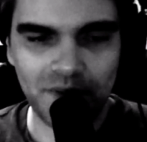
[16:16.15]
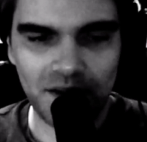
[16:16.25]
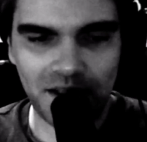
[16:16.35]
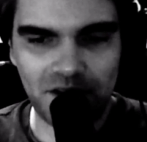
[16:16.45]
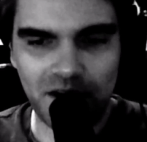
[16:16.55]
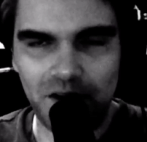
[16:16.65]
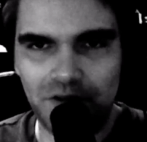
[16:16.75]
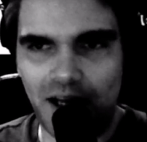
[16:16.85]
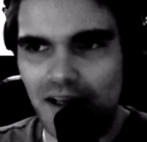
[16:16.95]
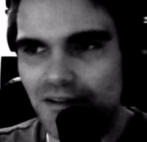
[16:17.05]
like dark elf
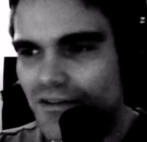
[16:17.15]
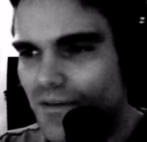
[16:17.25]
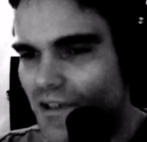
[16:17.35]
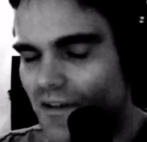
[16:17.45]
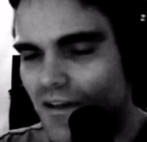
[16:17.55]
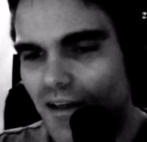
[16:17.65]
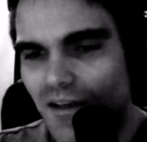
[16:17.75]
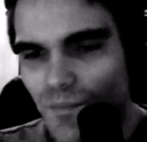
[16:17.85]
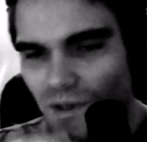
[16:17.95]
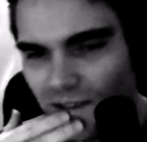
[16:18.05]
guys or something.
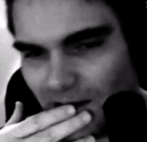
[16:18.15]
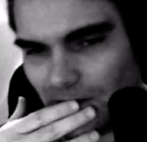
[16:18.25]
But